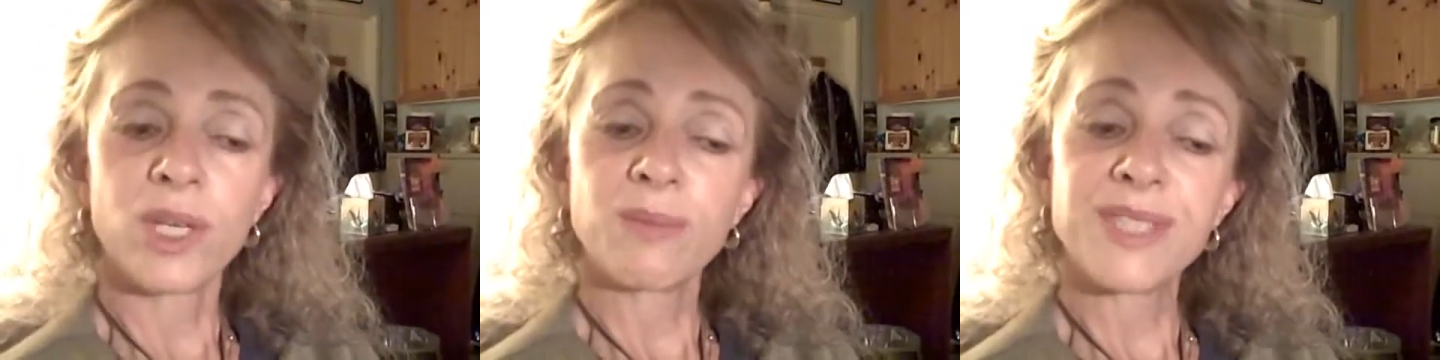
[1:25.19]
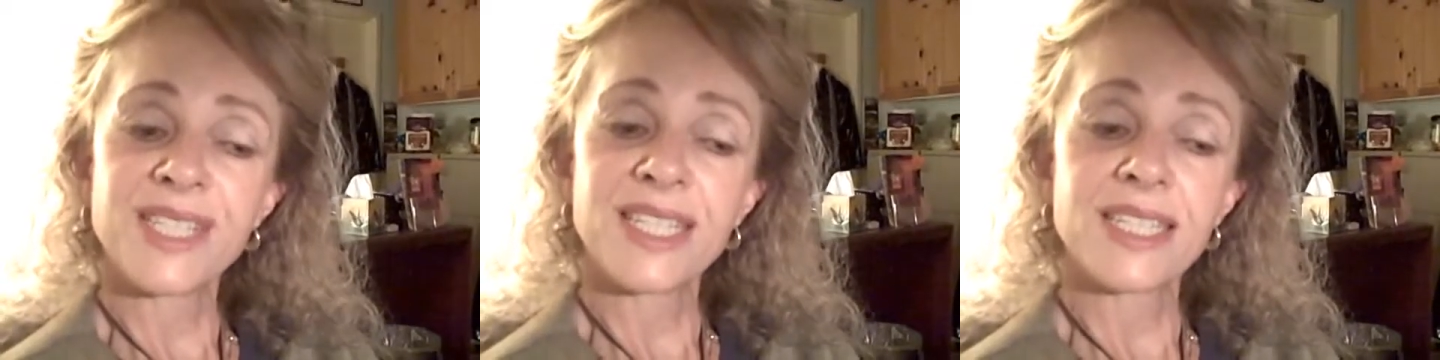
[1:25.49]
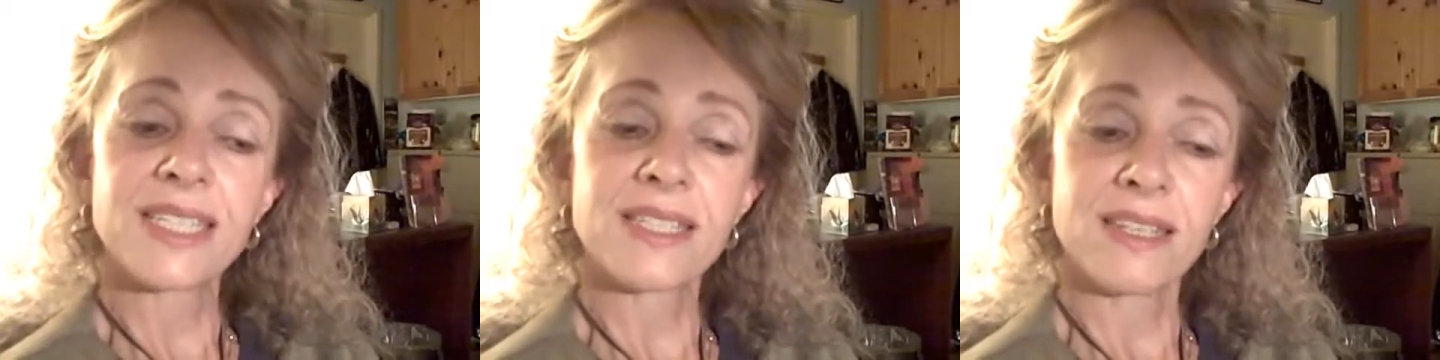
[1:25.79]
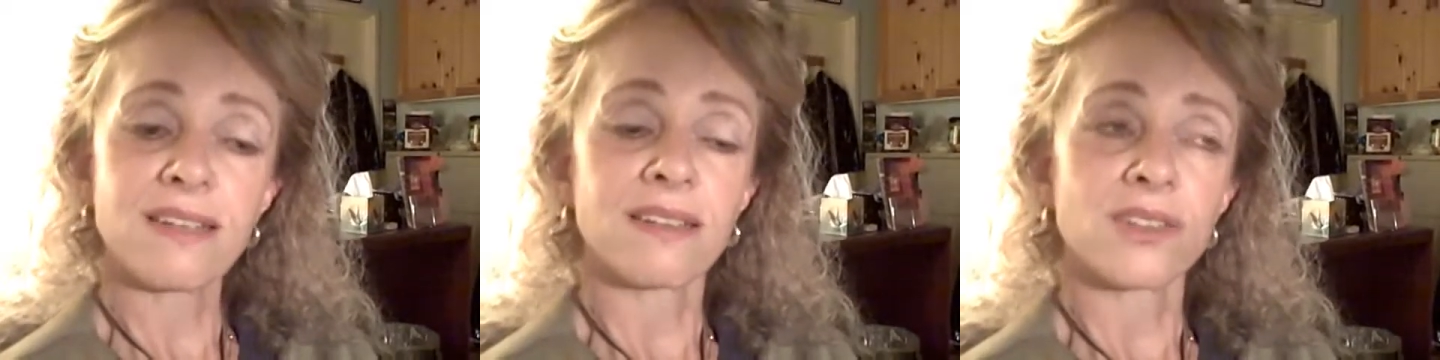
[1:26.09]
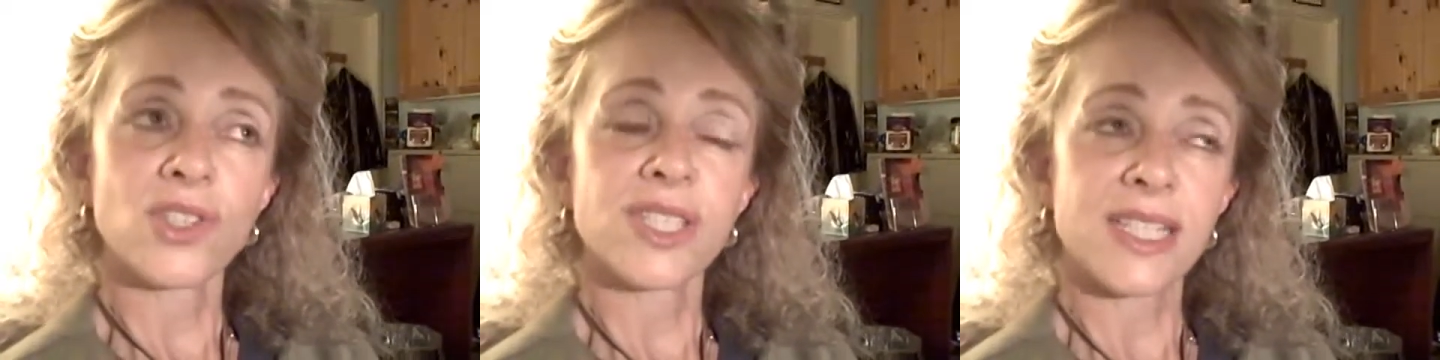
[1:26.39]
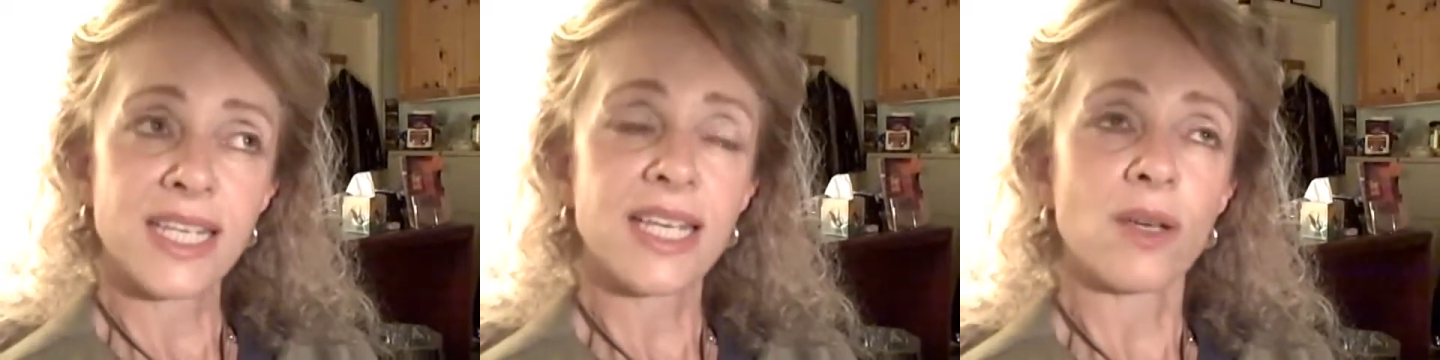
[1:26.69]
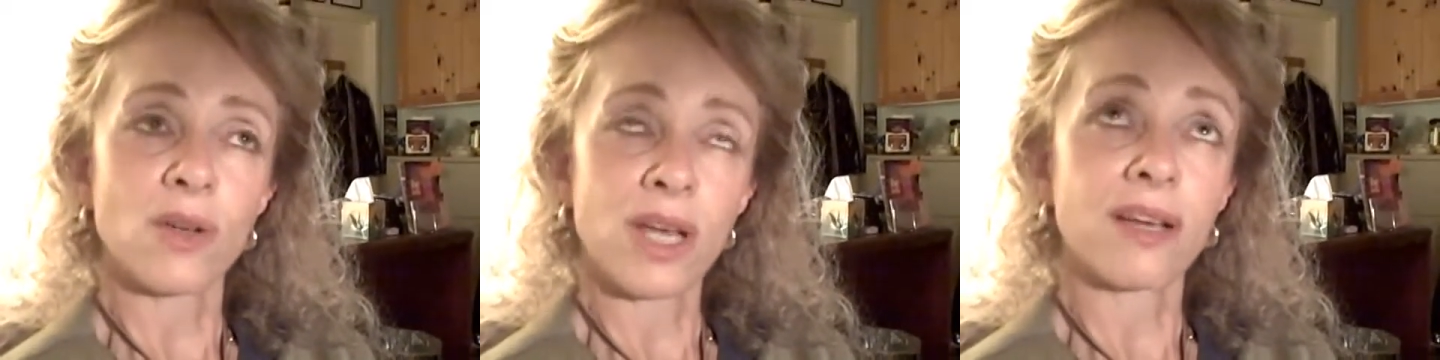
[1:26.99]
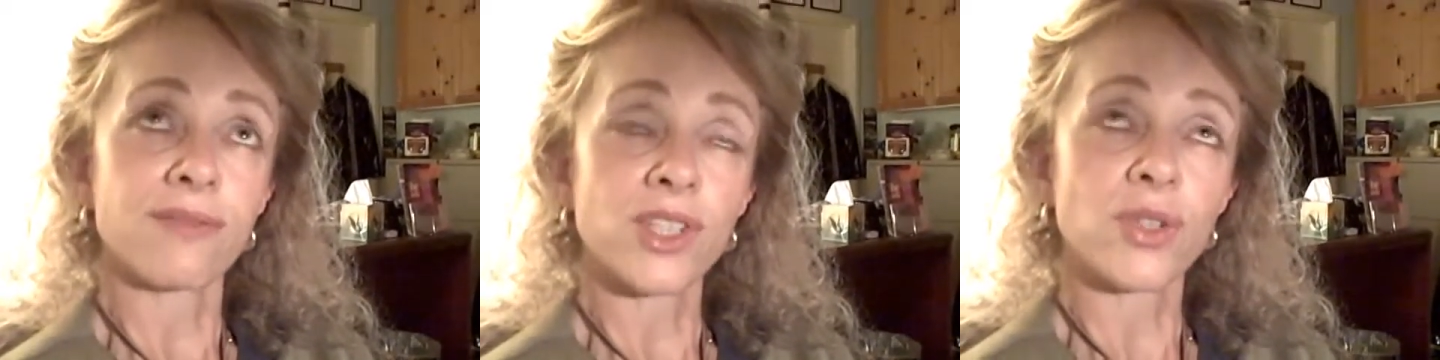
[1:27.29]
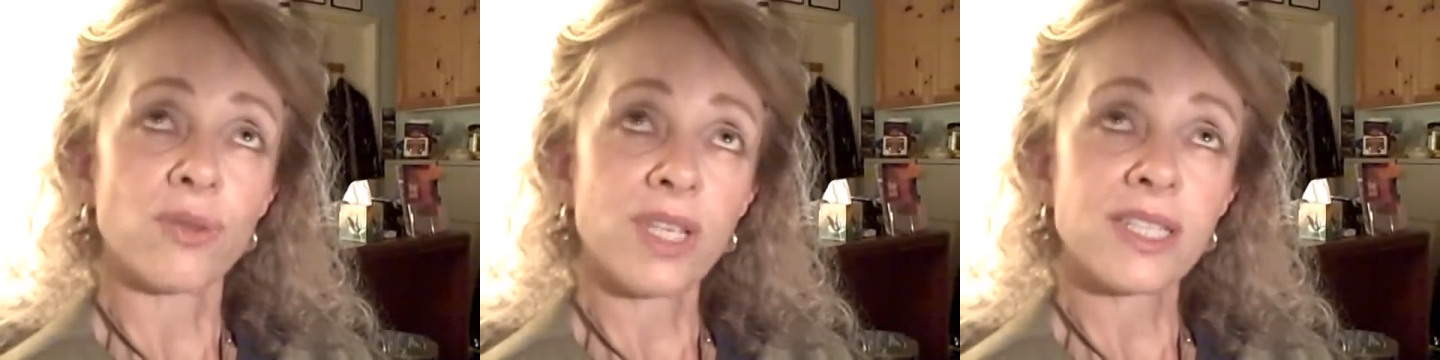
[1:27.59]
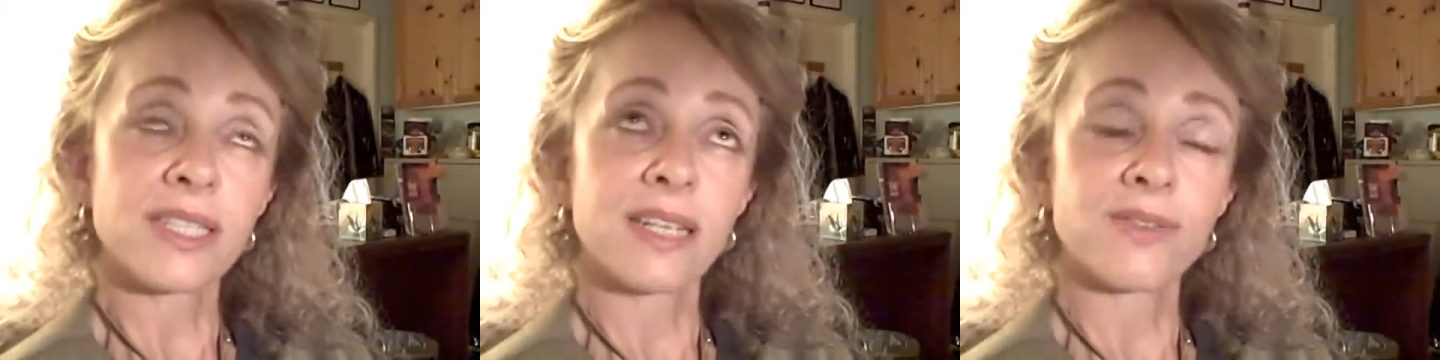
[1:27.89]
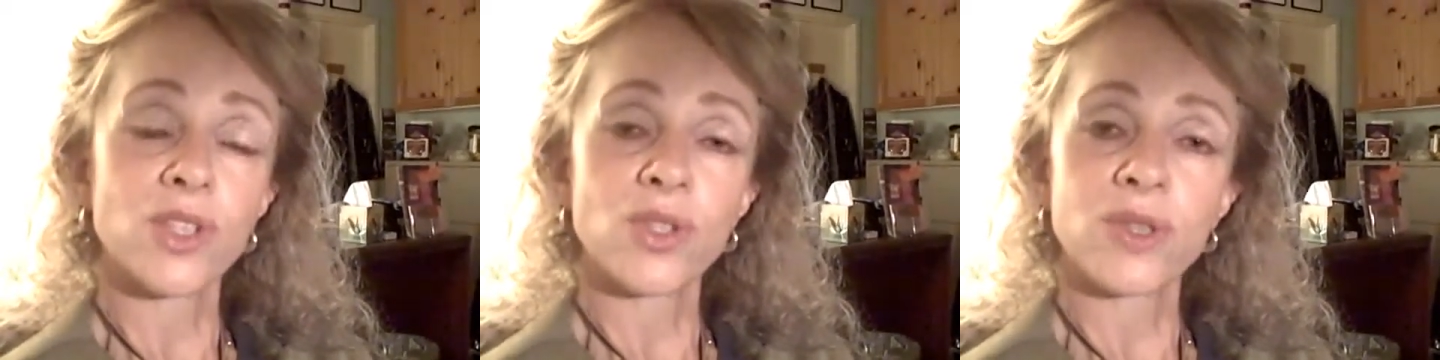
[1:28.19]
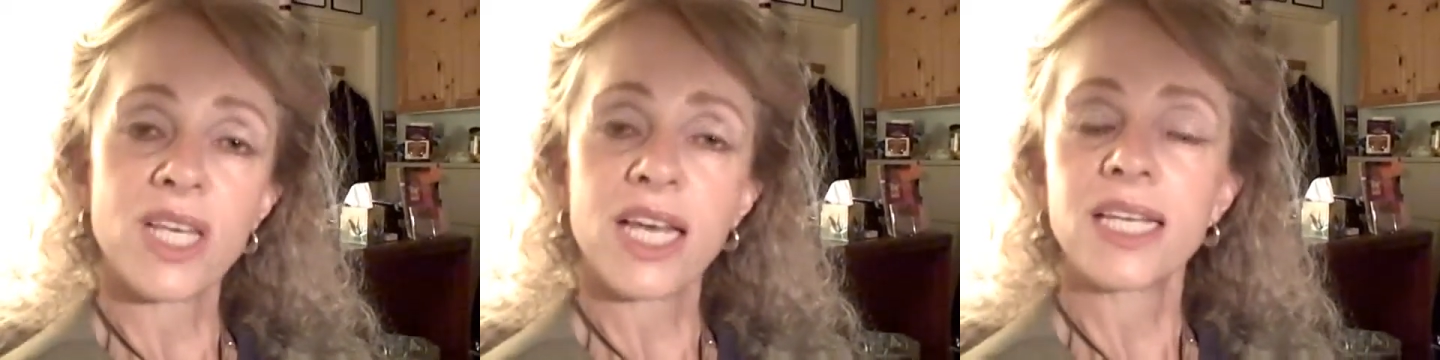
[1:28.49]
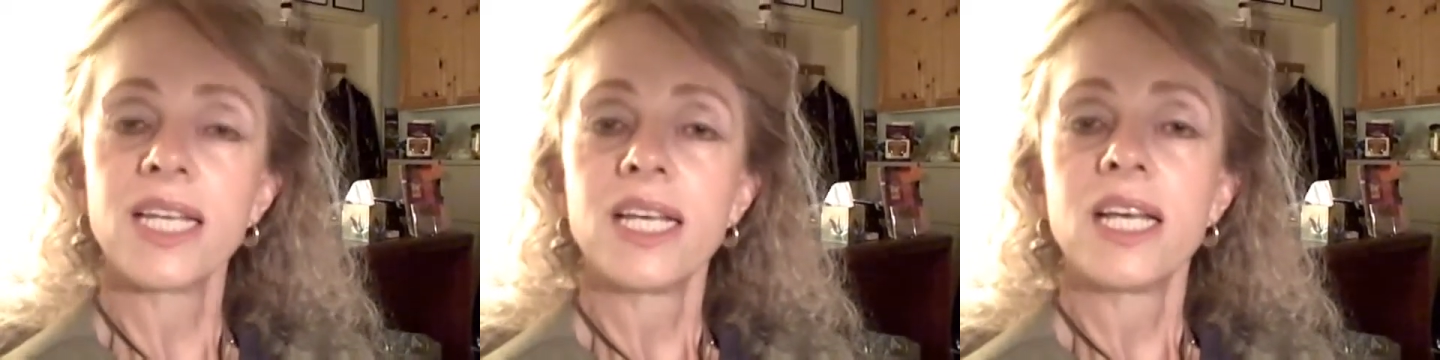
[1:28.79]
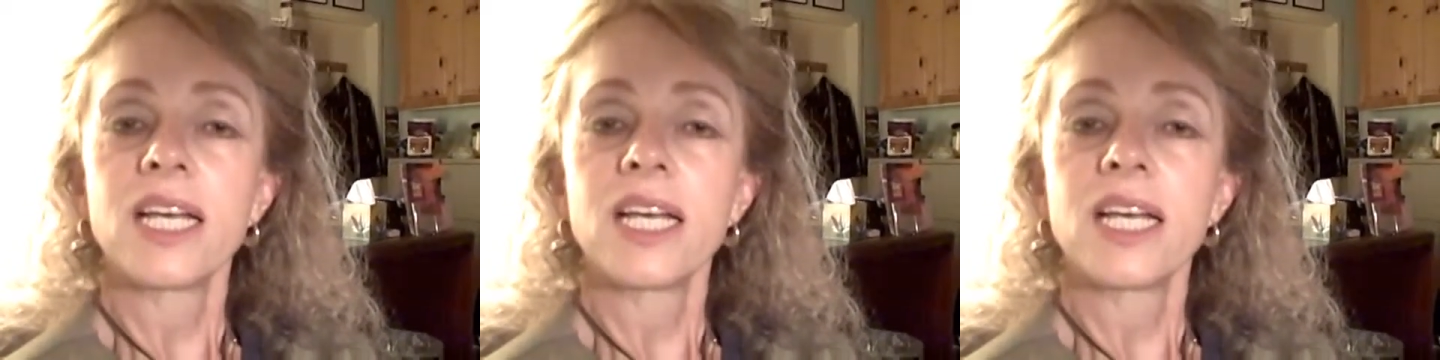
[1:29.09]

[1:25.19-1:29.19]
We could be sitting still just thinking, I have to do this, I have to do that.